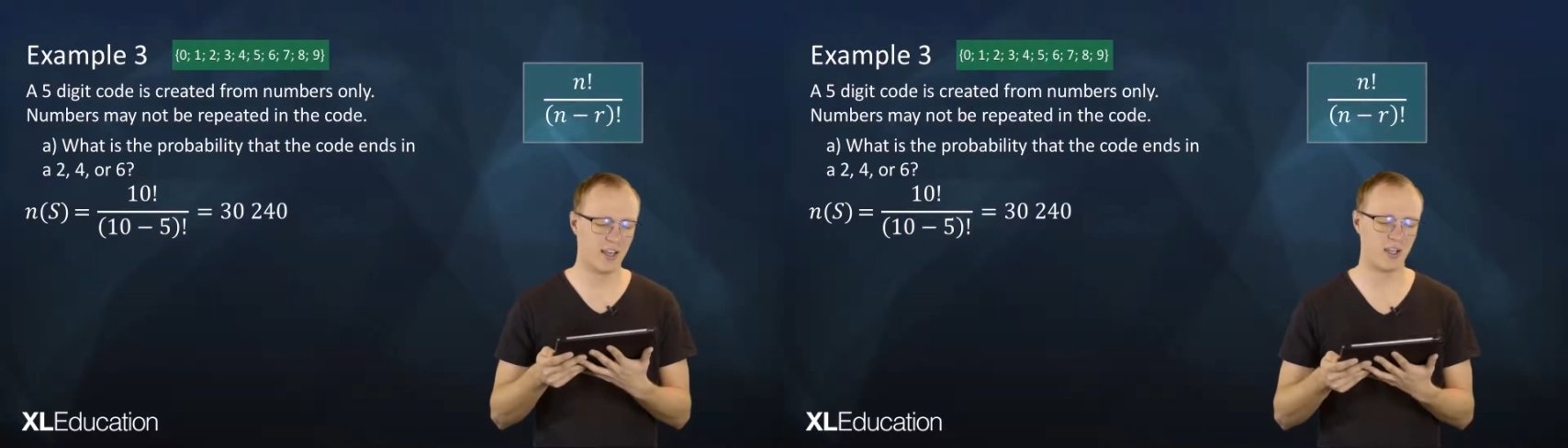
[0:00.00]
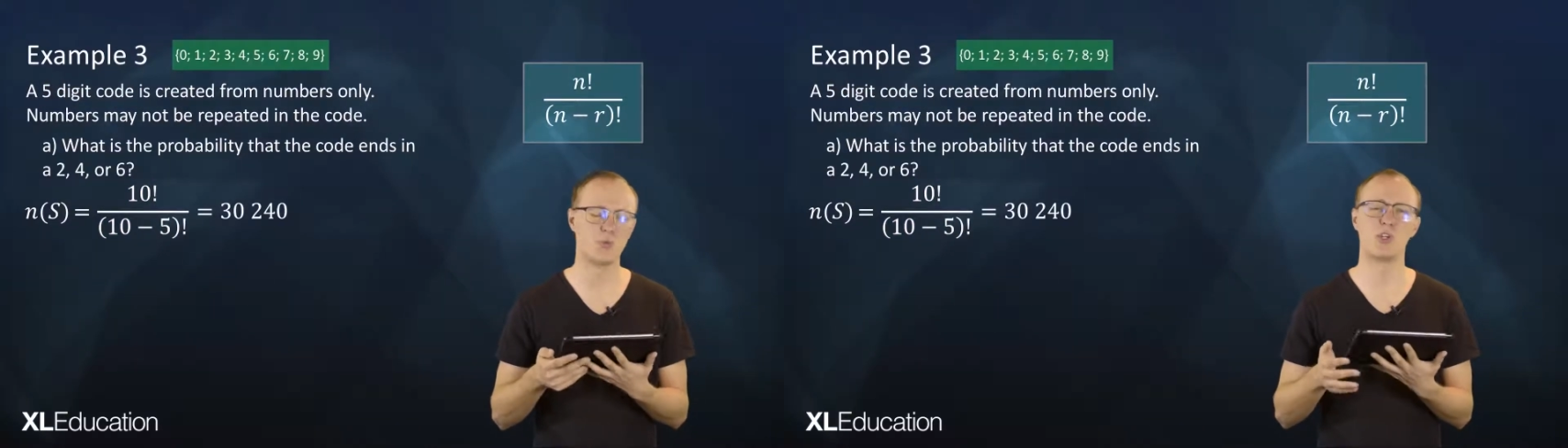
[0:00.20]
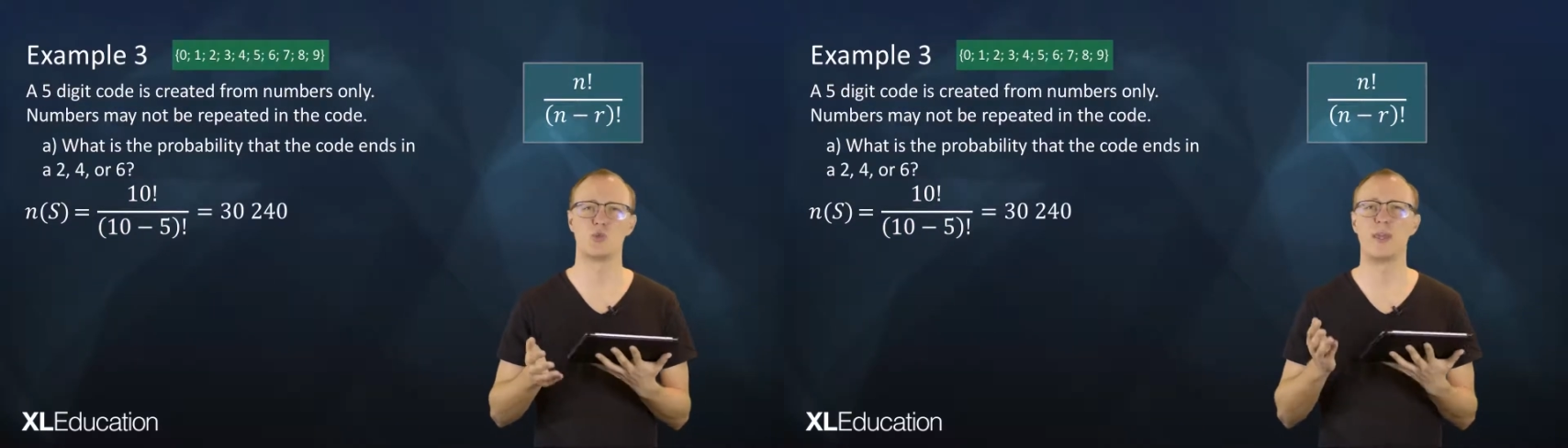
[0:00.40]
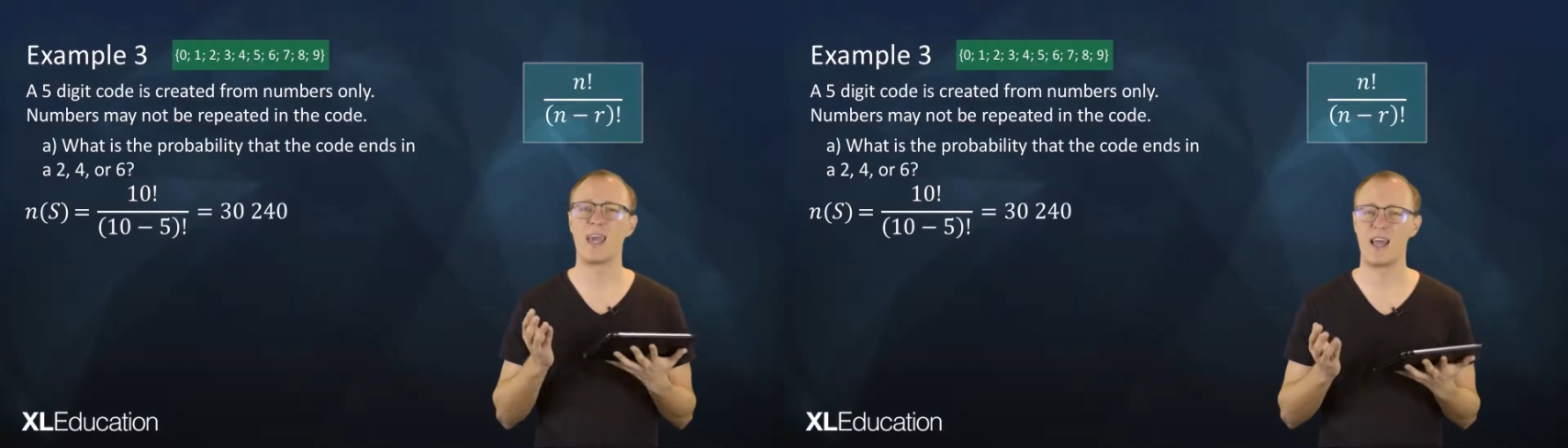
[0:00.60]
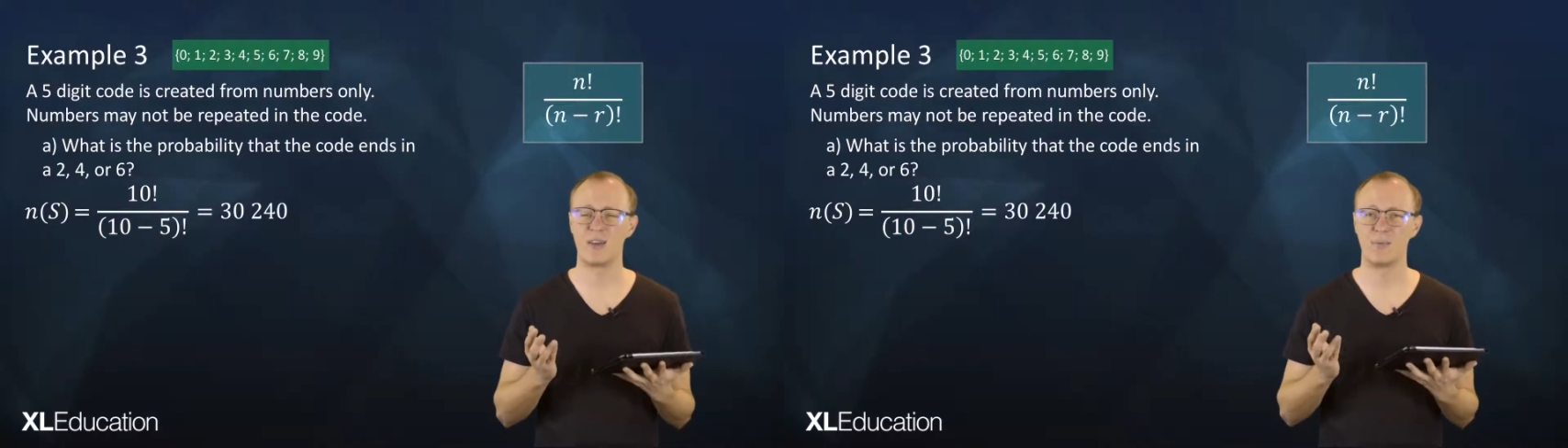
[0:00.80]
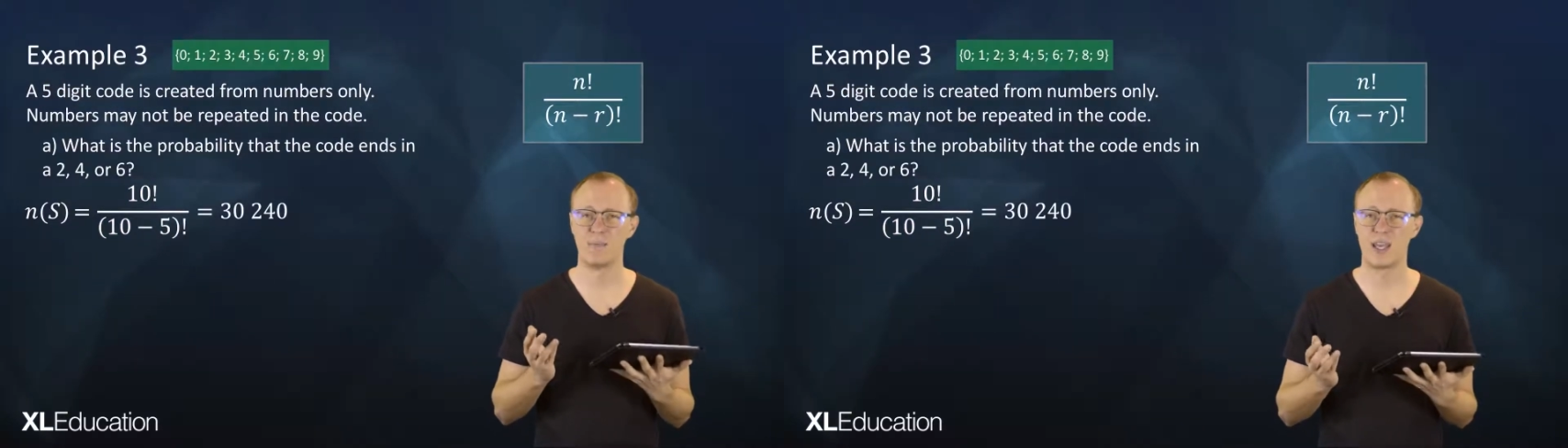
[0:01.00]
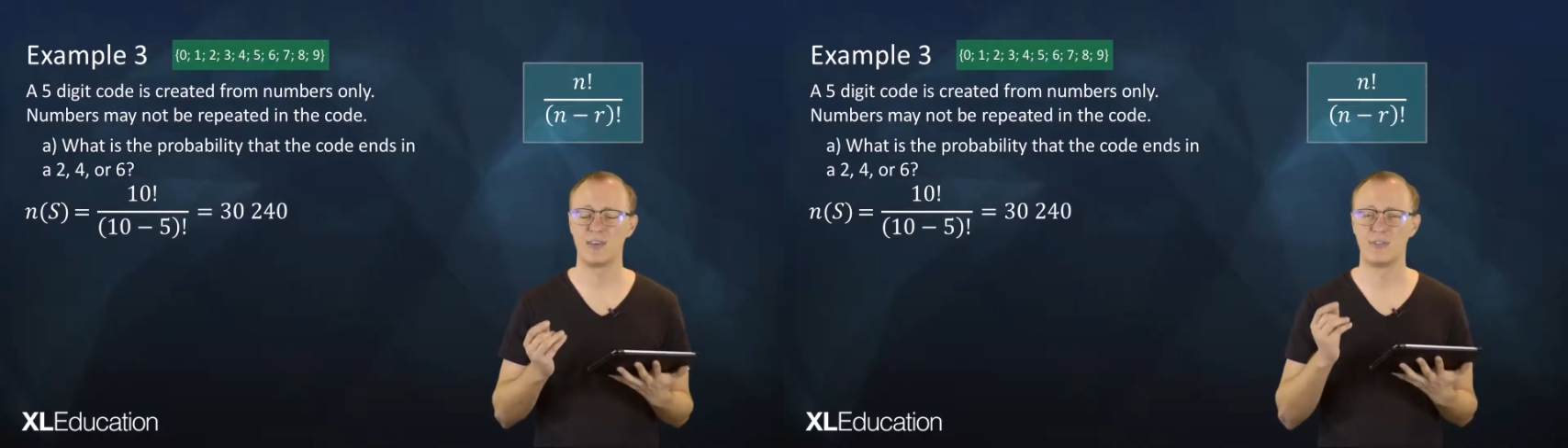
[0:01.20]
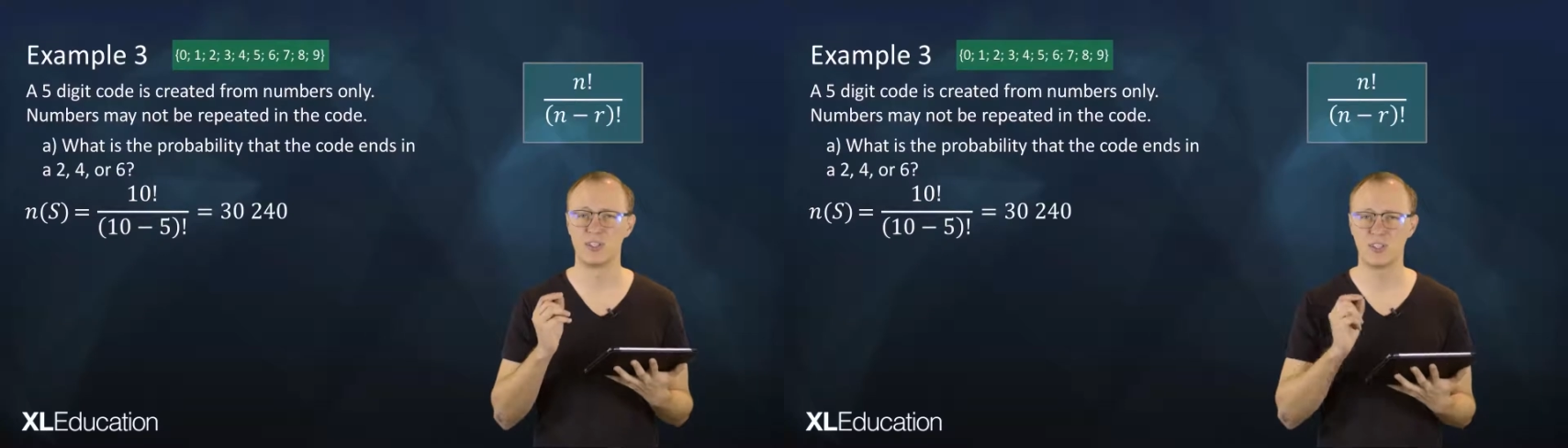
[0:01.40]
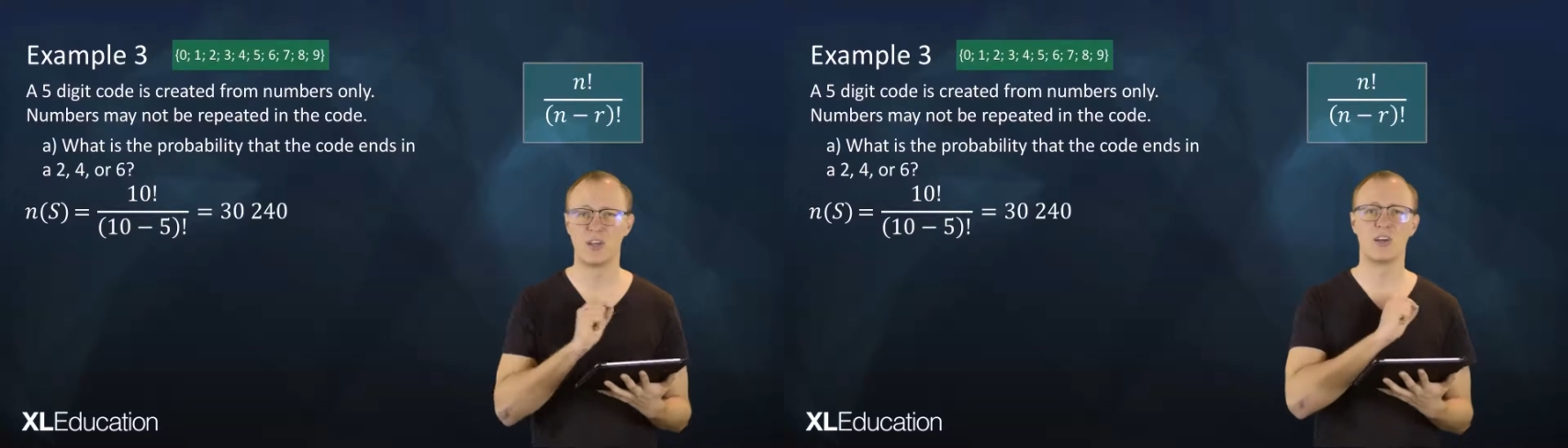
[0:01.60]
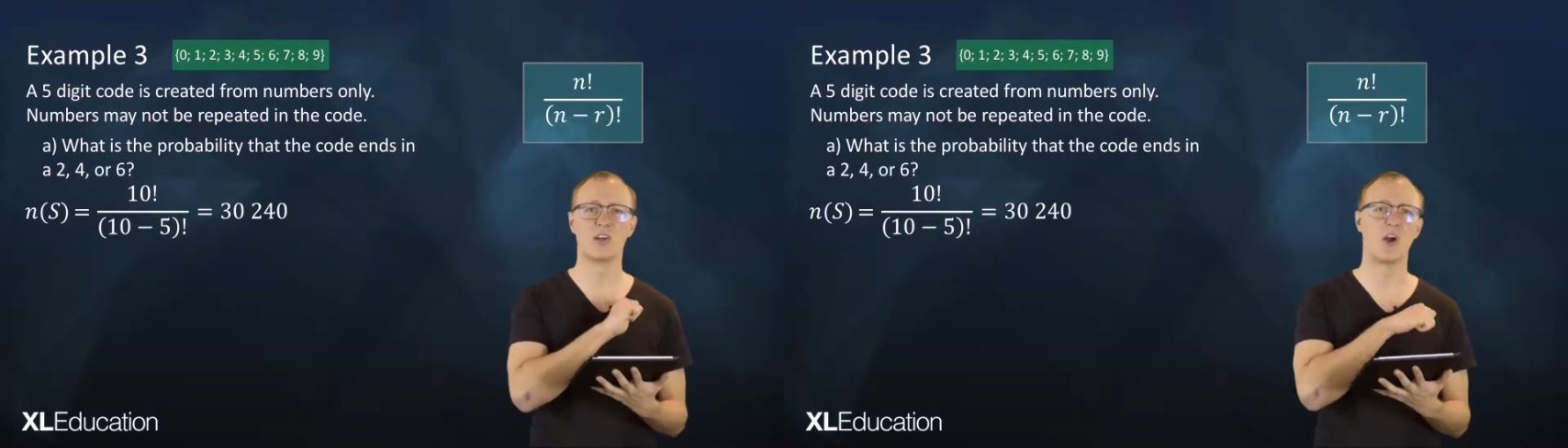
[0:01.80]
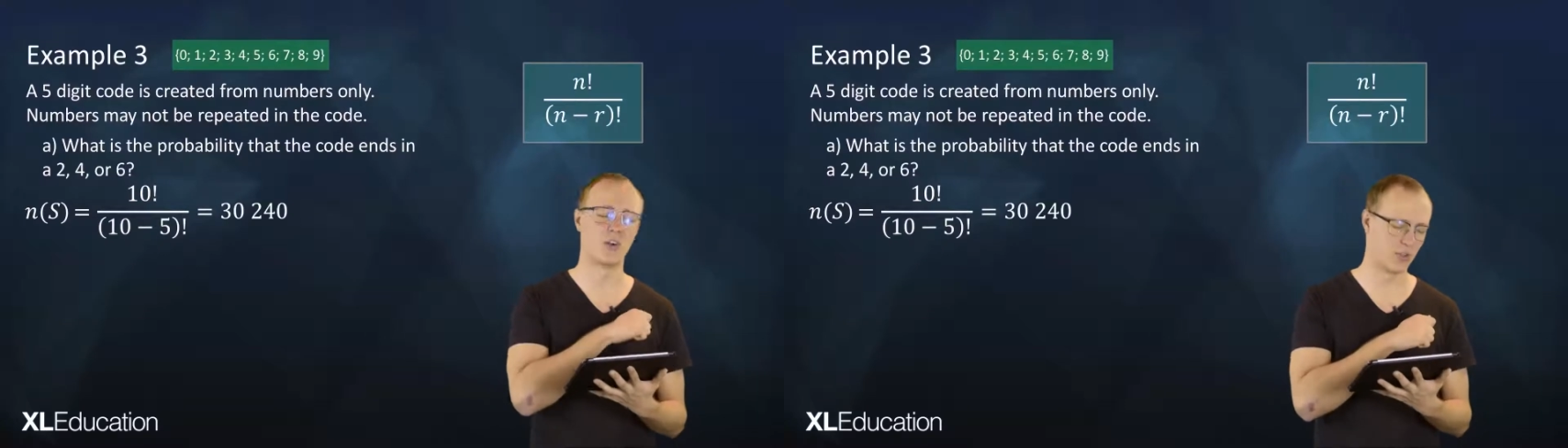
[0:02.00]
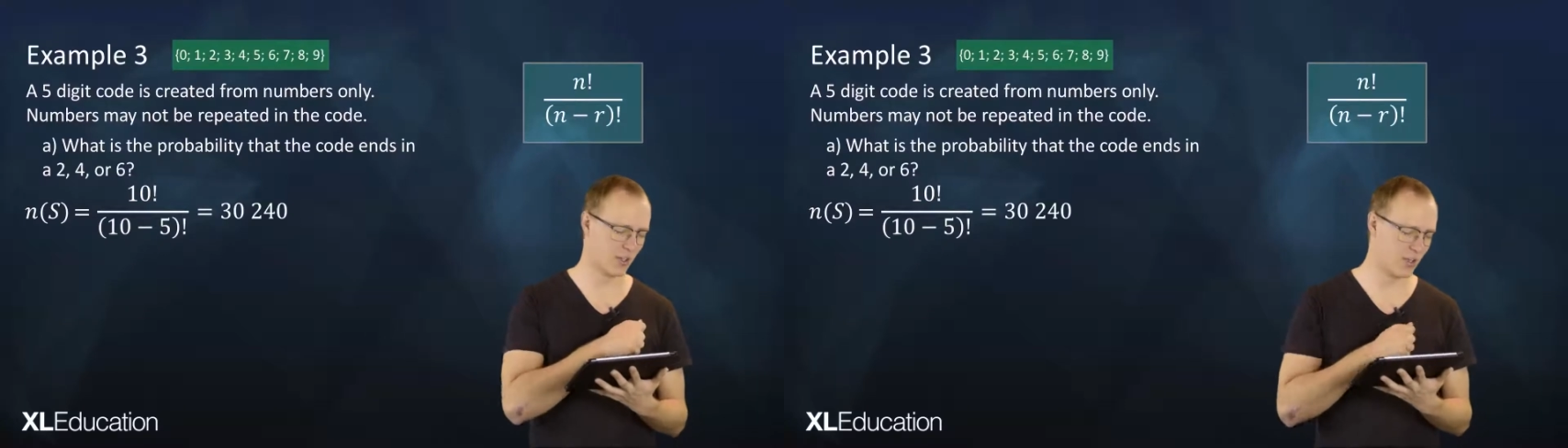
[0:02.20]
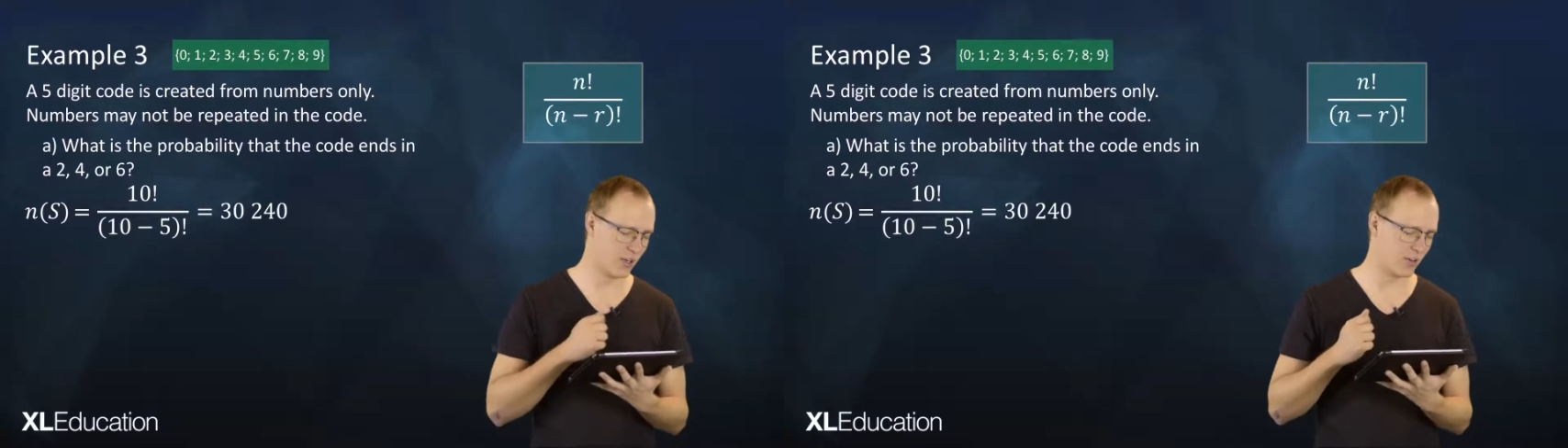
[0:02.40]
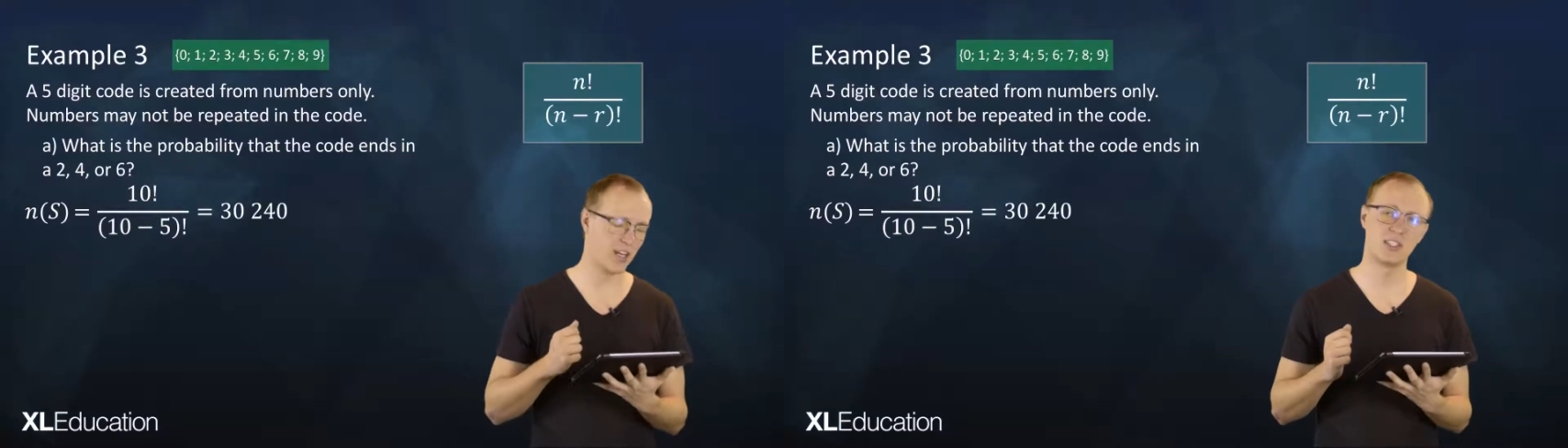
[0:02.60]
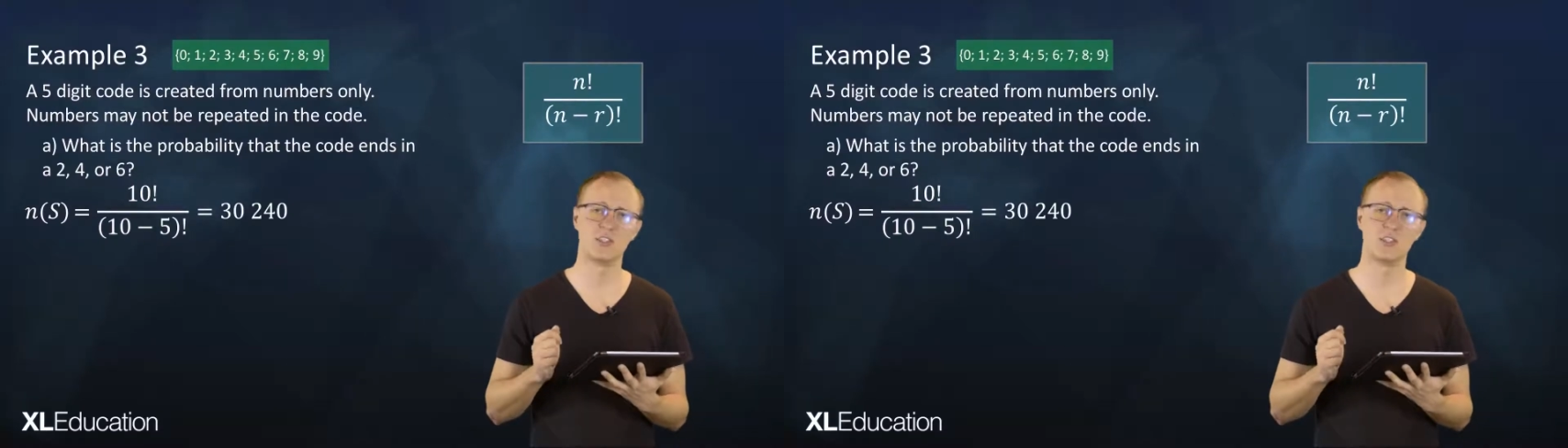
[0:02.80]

in which we can make this code right?